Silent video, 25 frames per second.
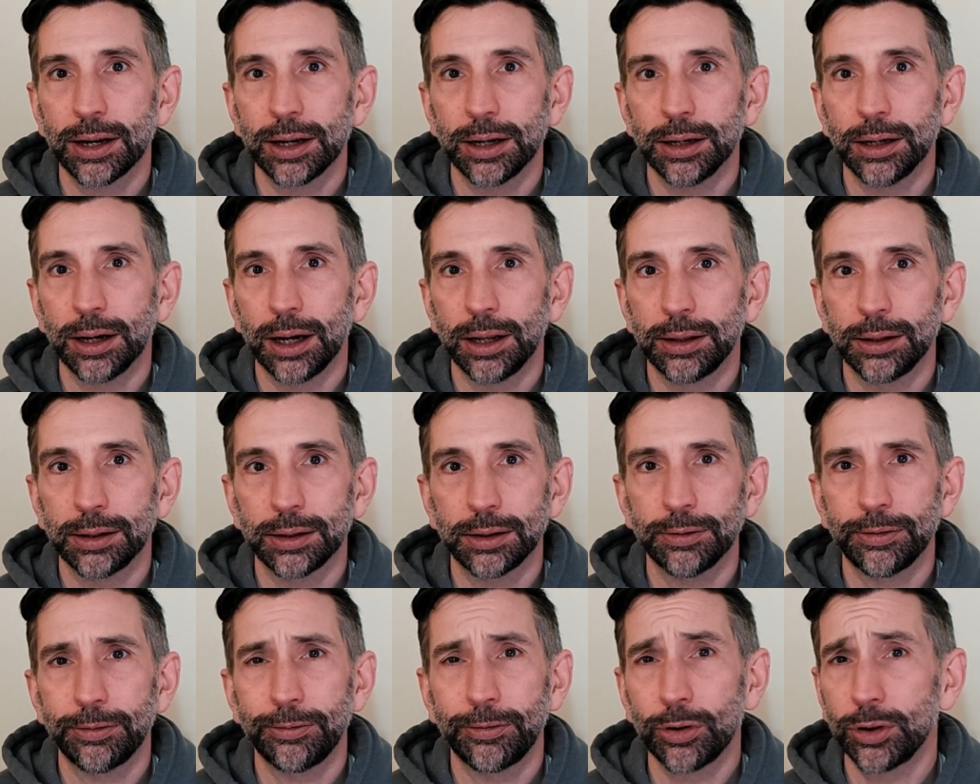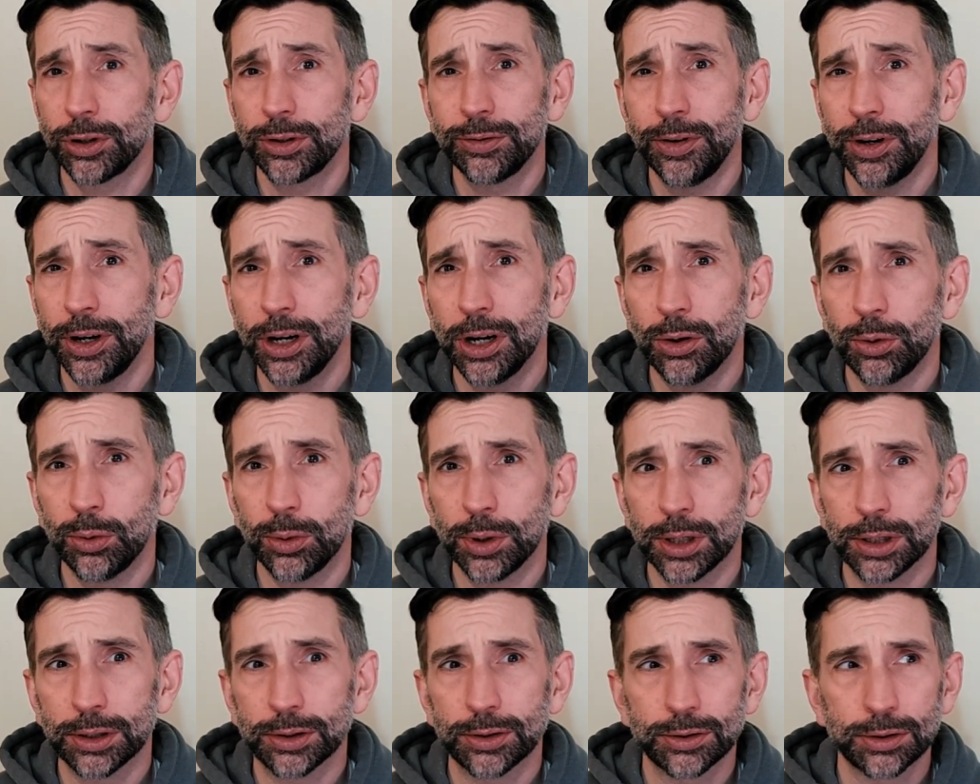I think the first video
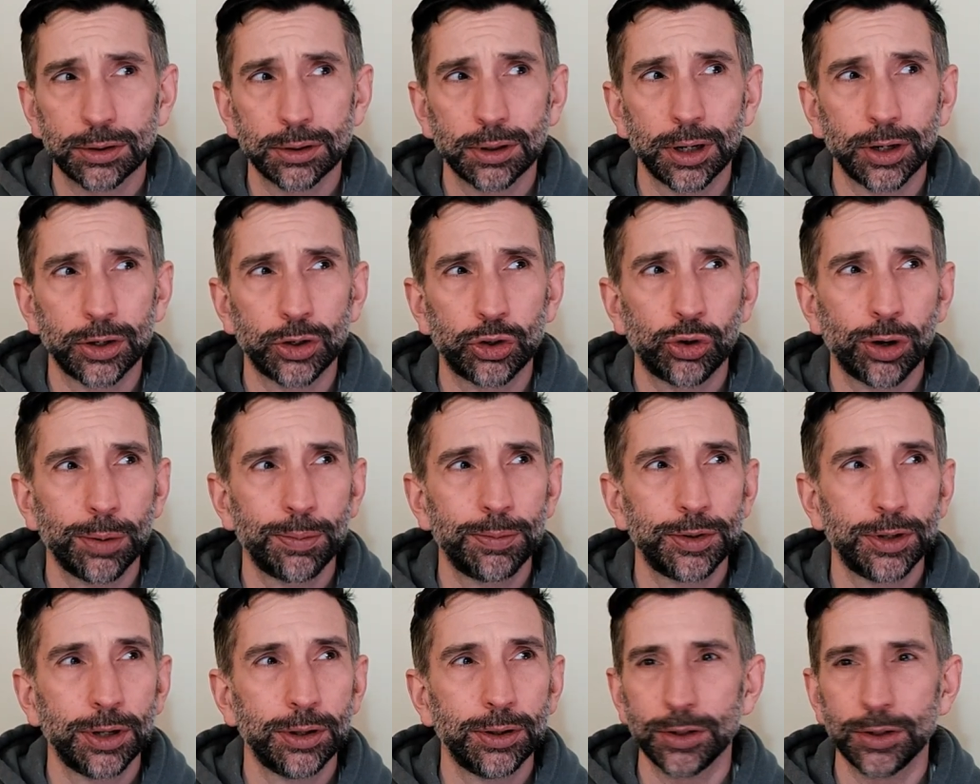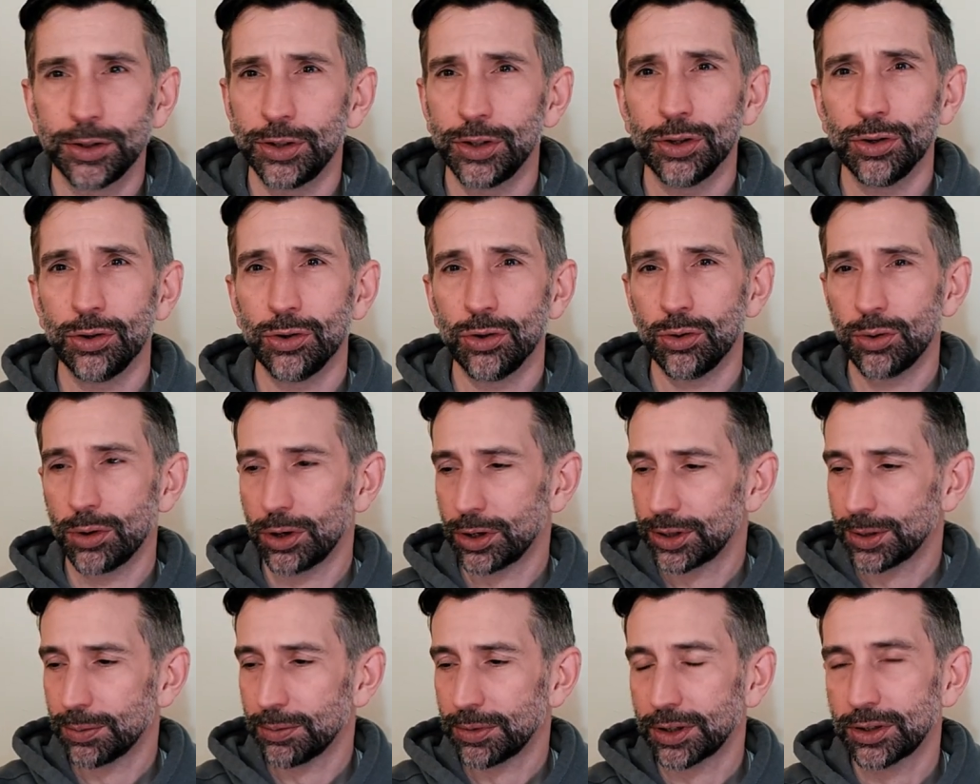was a trip to the zoo
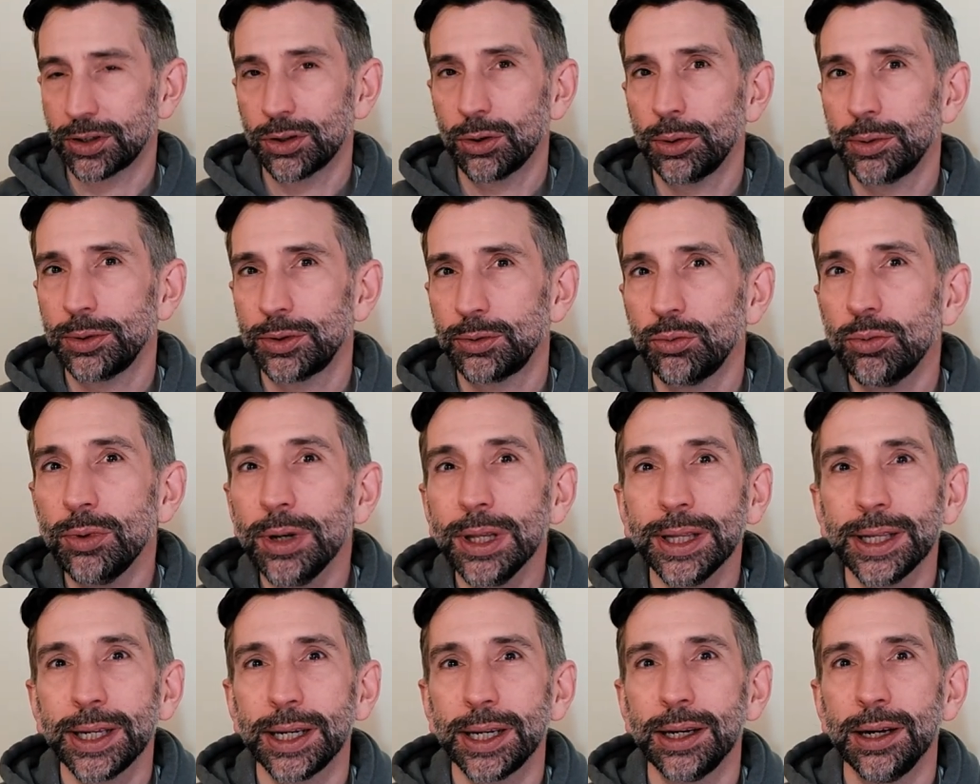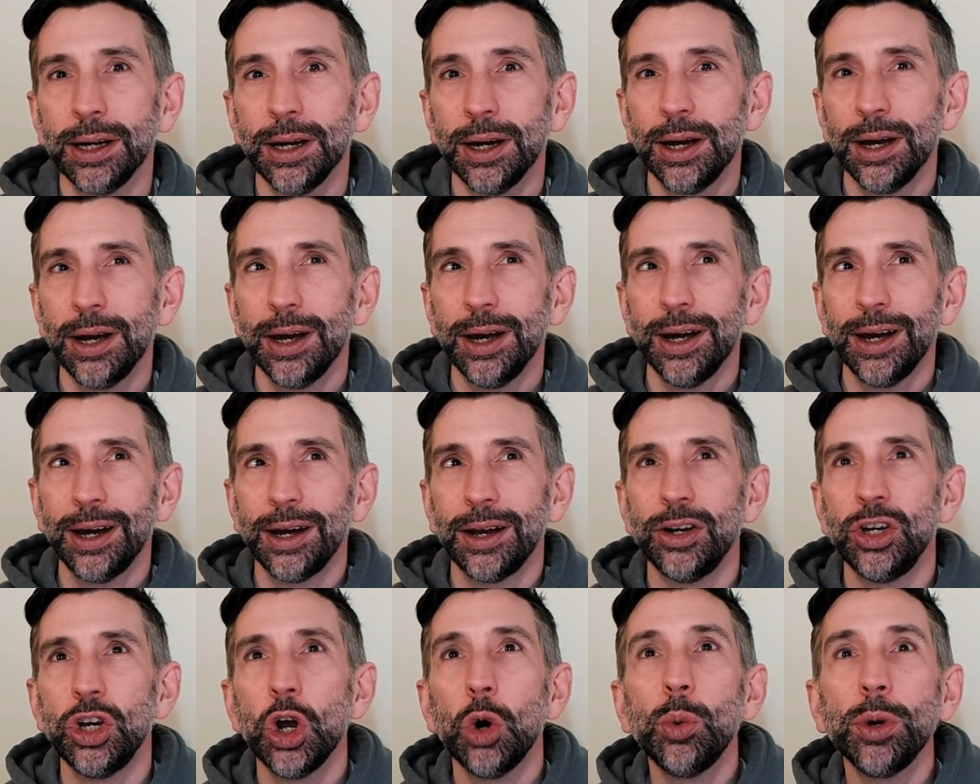or something. So it was really,
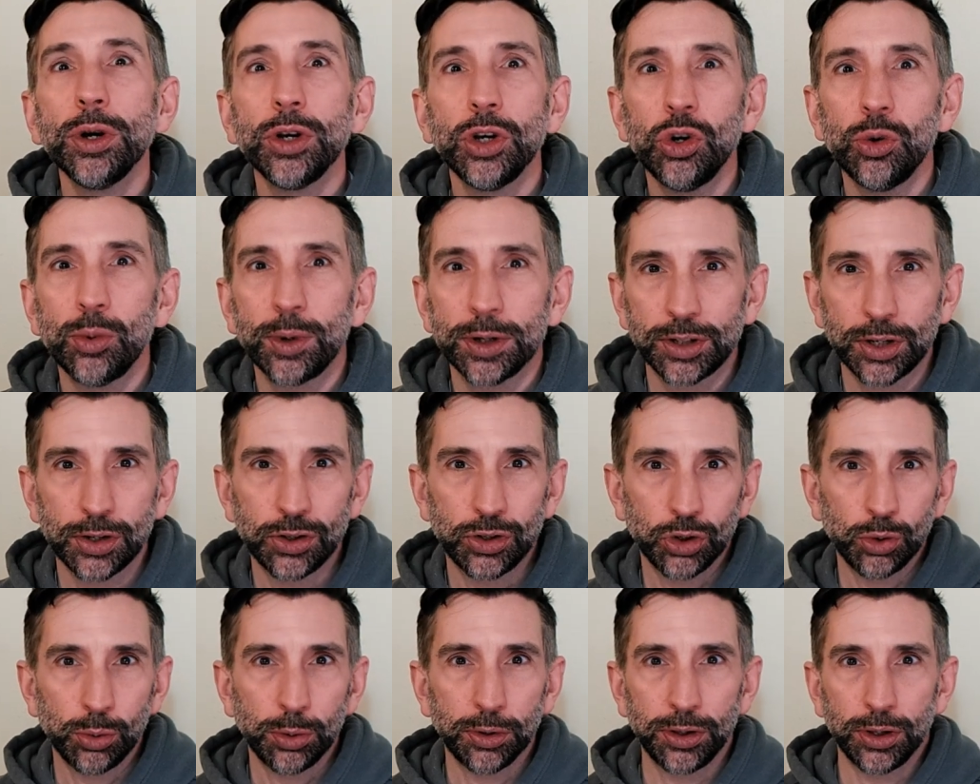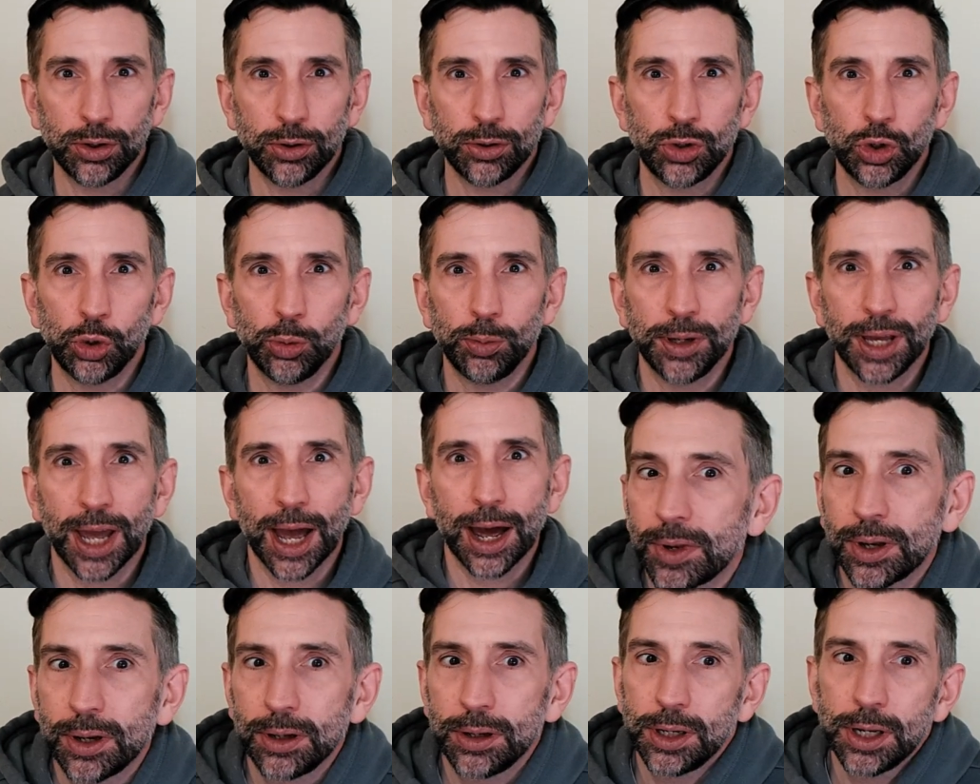no one knew what to do with YouTube yet.